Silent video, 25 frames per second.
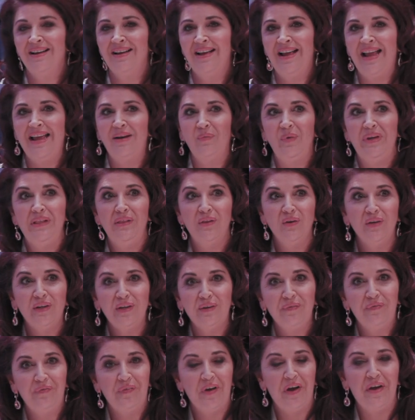And we look at
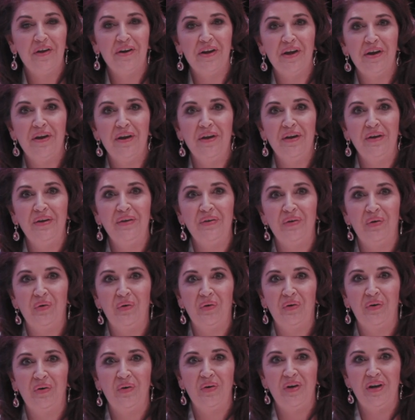a photo
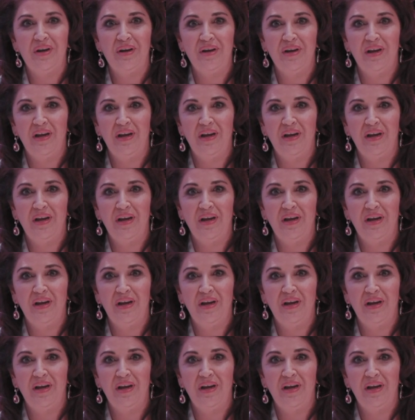or